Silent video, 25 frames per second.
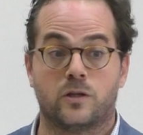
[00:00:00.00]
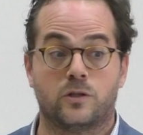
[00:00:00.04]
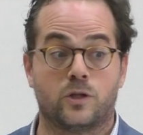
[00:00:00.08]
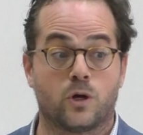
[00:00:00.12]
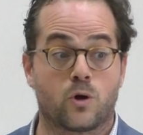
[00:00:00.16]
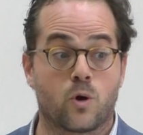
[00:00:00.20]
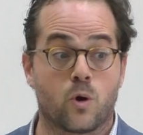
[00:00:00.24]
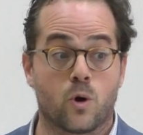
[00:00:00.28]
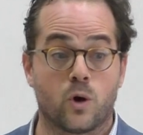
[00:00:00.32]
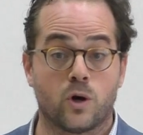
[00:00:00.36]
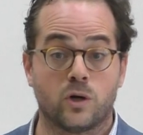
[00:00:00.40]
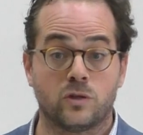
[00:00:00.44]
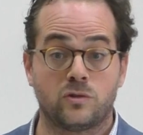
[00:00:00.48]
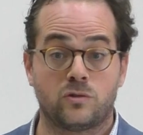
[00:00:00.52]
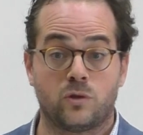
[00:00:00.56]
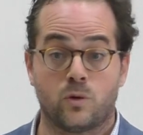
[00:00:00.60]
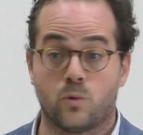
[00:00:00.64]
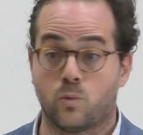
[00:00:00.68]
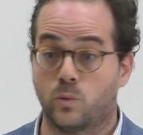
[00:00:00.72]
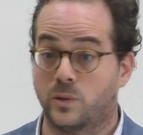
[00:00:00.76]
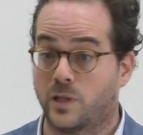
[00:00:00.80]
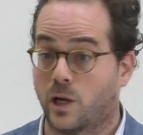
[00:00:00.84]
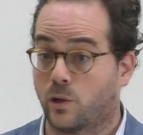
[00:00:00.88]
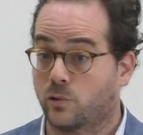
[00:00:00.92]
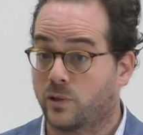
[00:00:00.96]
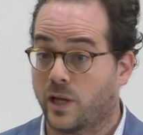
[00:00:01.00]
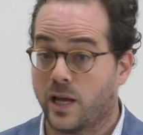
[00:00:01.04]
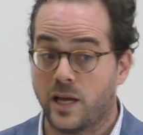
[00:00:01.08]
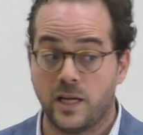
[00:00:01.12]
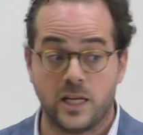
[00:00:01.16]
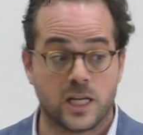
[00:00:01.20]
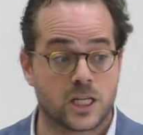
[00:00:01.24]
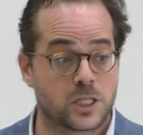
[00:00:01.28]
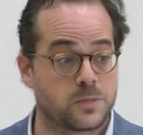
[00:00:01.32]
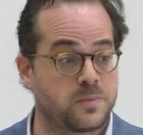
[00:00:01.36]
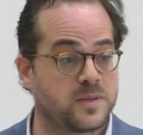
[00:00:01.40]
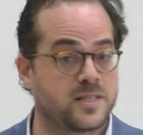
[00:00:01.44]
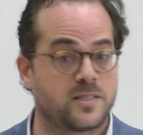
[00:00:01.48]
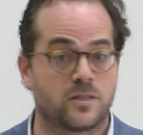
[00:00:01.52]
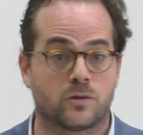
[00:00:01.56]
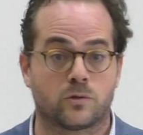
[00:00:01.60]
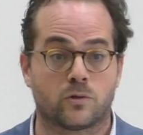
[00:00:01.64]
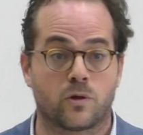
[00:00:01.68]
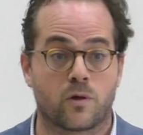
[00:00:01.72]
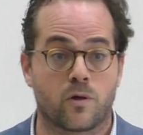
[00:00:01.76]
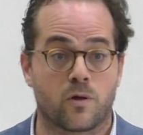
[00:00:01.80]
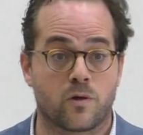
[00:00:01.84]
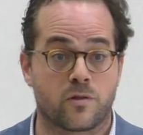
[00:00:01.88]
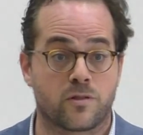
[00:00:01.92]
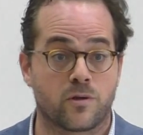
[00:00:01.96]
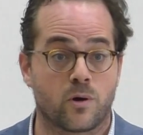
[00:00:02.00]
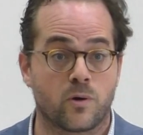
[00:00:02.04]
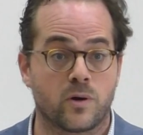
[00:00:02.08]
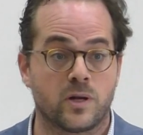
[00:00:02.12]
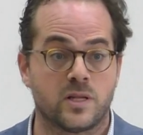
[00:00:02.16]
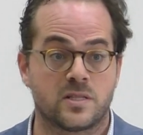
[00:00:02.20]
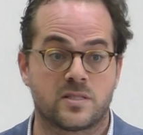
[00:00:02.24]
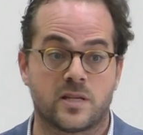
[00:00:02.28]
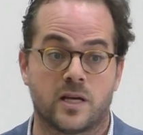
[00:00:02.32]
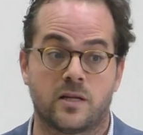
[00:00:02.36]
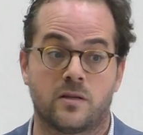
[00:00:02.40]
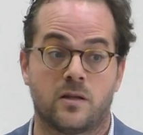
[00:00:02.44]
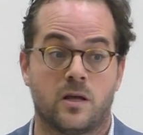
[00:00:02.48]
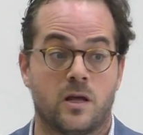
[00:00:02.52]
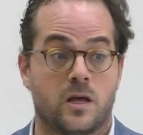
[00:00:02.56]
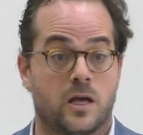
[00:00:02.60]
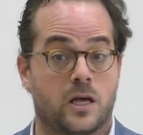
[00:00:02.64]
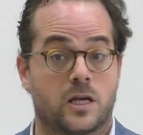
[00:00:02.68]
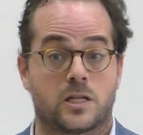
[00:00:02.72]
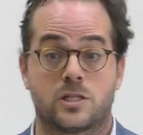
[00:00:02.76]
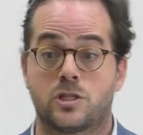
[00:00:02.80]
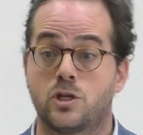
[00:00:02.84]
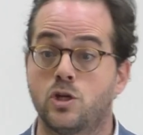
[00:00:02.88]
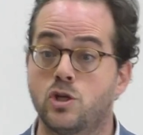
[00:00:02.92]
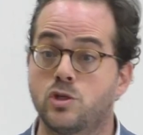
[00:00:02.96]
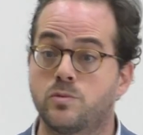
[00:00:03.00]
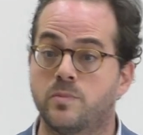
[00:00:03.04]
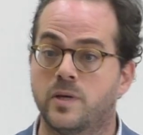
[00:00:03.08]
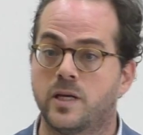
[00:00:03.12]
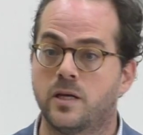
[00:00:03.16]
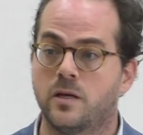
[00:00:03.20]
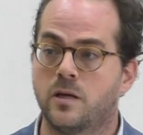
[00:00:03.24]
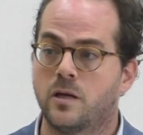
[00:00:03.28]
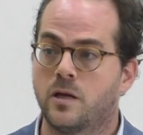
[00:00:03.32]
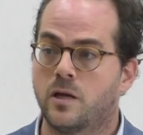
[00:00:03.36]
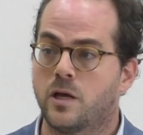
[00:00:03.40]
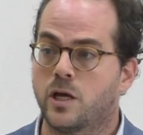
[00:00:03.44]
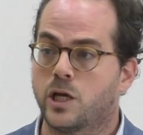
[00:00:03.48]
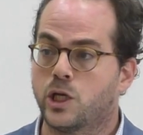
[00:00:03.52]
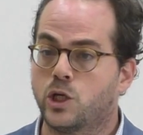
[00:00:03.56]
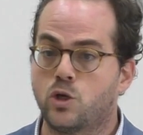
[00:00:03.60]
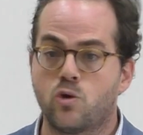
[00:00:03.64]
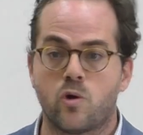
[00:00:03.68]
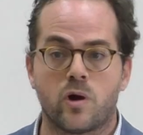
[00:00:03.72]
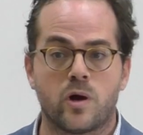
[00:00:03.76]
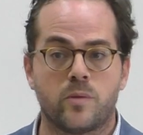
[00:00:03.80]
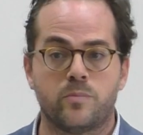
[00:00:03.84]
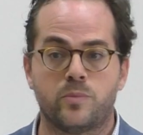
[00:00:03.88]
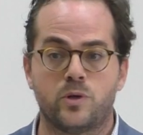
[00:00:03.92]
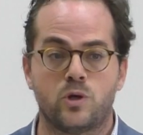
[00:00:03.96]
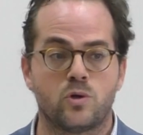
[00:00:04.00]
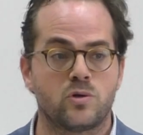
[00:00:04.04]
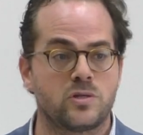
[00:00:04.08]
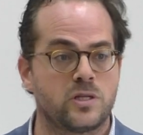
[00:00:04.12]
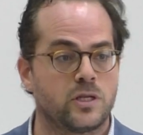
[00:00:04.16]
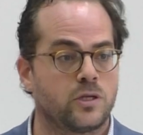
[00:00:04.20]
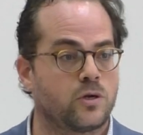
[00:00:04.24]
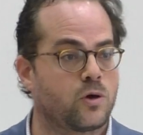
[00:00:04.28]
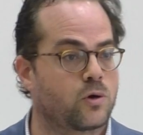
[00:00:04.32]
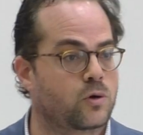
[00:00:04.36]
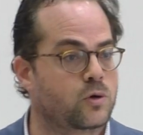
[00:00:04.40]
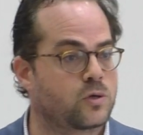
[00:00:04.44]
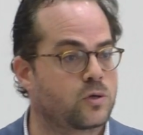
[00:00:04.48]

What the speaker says: The court, without any explicit authority, said, excuse me, you are abusing your